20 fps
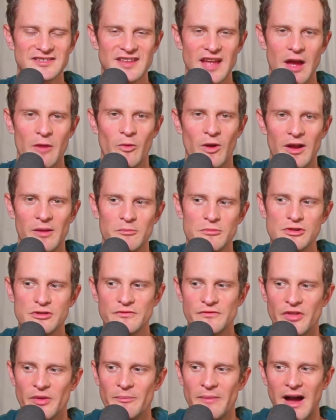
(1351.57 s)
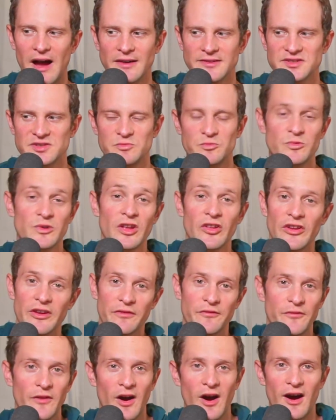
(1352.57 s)
say I want to move the mouse really
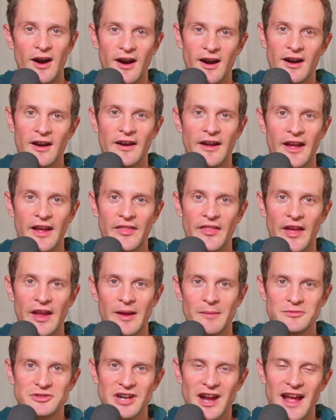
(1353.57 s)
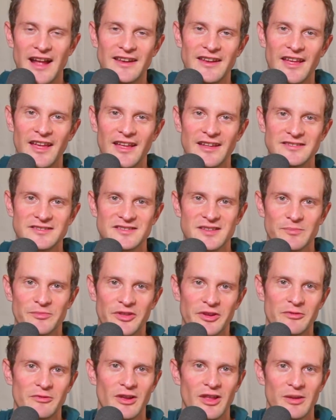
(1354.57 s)
far, and then I'm trying to hit
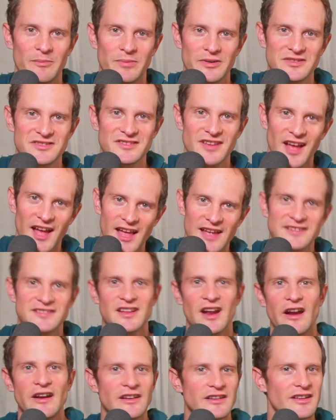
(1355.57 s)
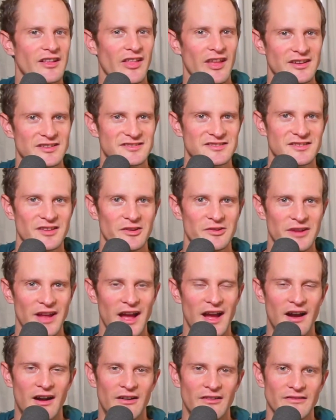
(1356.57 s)
something really precise, and I need to like slow
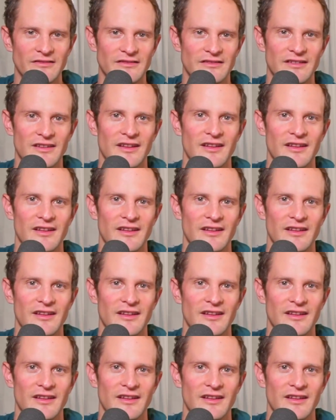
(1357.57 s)
down.